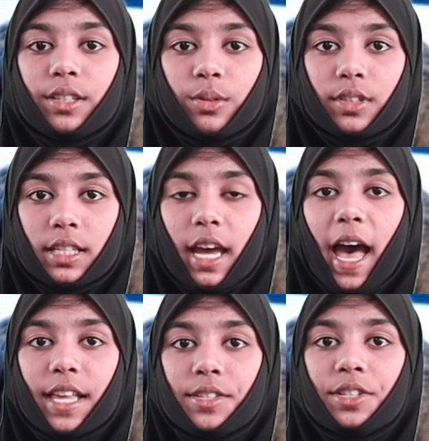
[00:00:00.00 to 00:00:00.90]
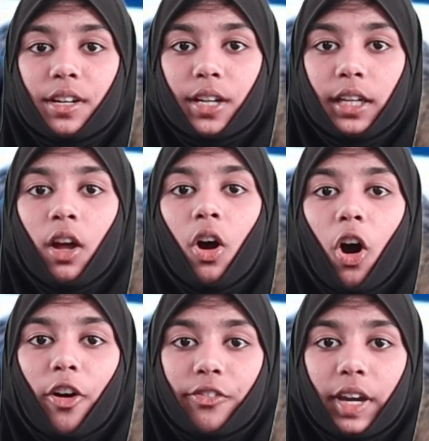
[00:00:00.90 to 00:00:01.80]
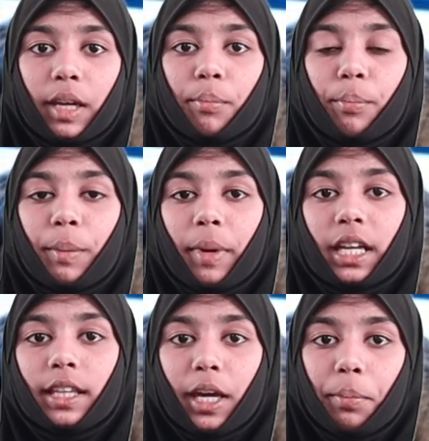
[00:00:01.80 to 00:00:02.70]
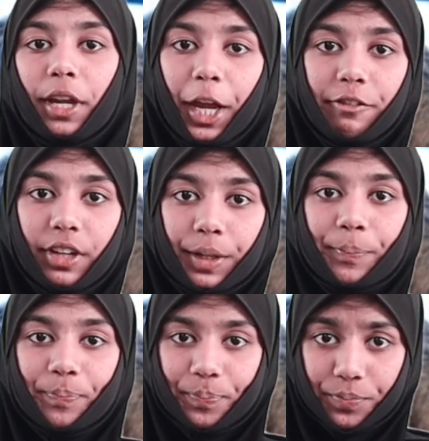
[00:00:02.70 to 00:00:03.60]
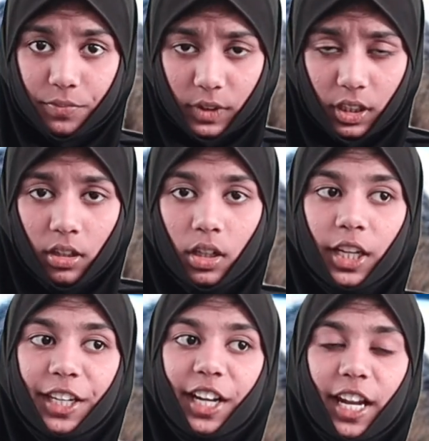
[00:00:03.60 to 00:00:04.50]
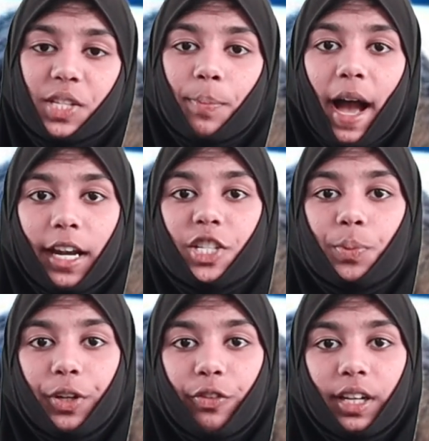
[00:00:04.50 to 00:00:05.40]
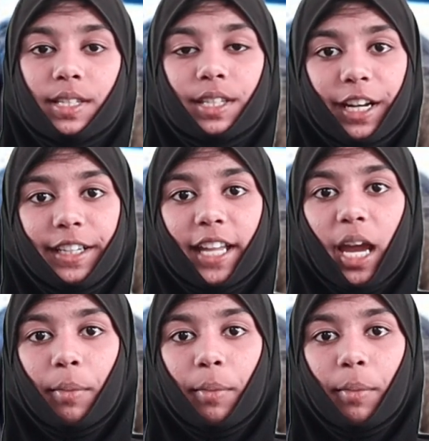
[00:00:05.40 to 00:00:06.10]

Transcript: usage as children often mimic their behavior. Encourage balance between screen time